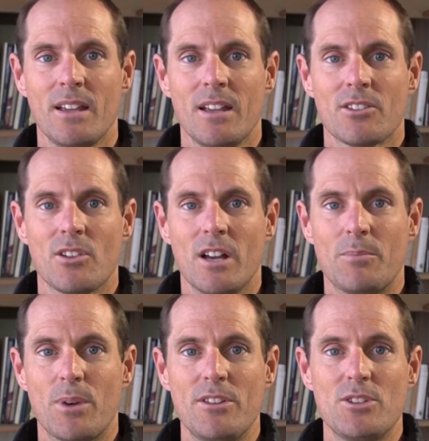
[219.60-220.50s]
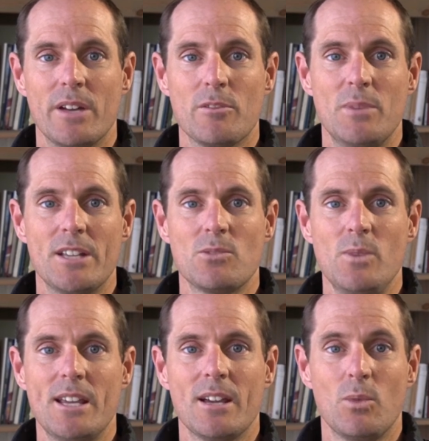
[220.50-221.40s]
So I pray that you have a blessed
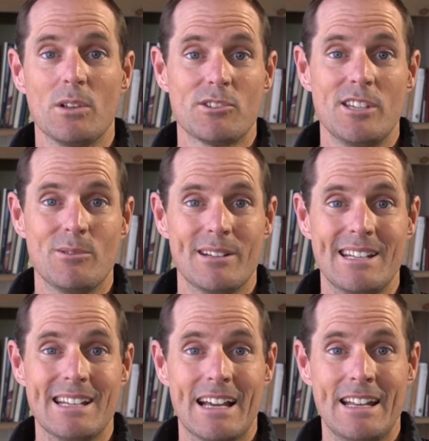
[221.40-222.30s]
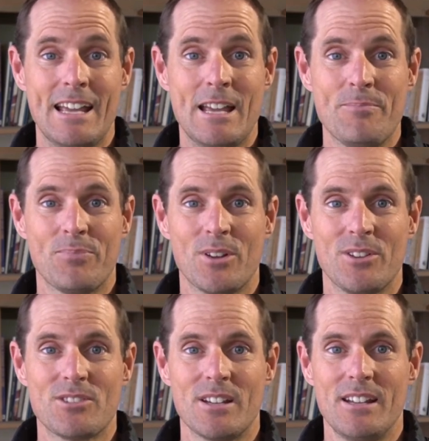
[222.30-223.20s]
week. We'll see you at 9 a.m.
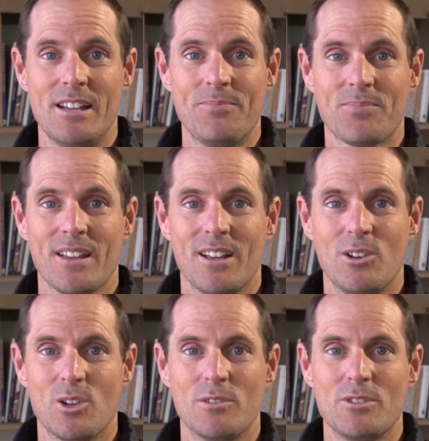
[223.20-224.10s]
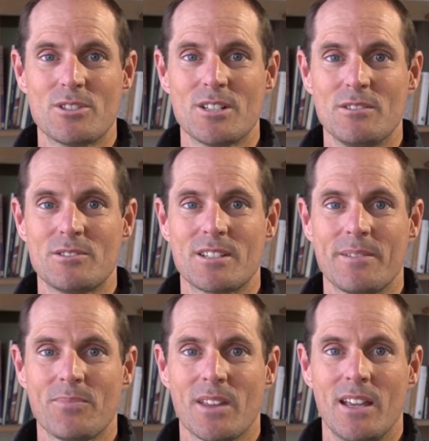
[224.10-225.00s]
on Sunday. Look after
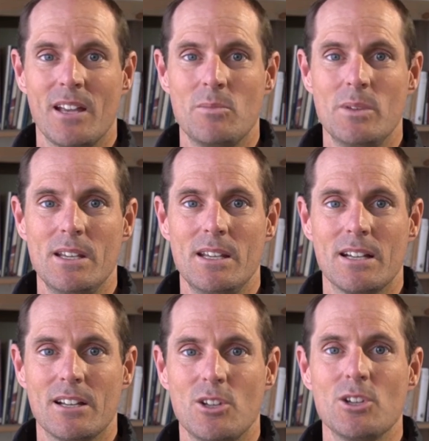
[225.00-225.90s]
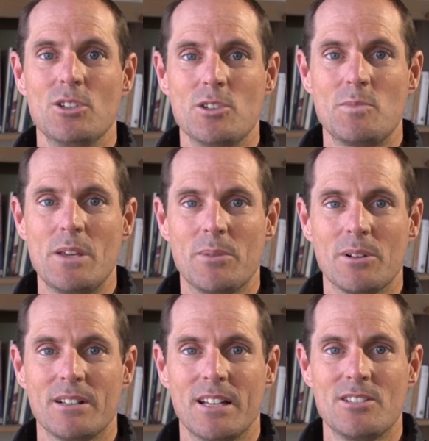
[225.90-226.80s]
yourselves and be good news
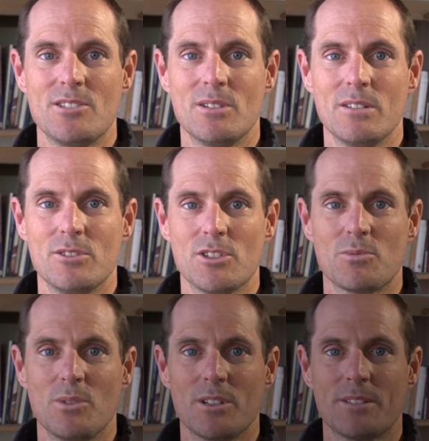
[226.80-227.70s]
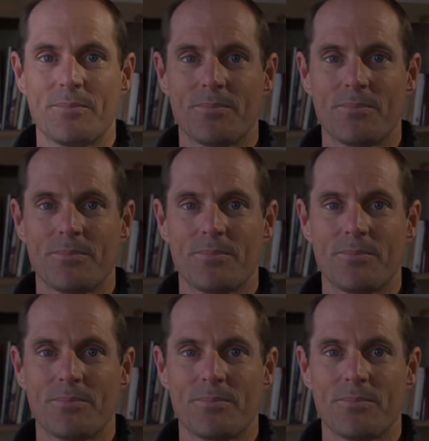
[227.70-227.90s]
people as you live in this world.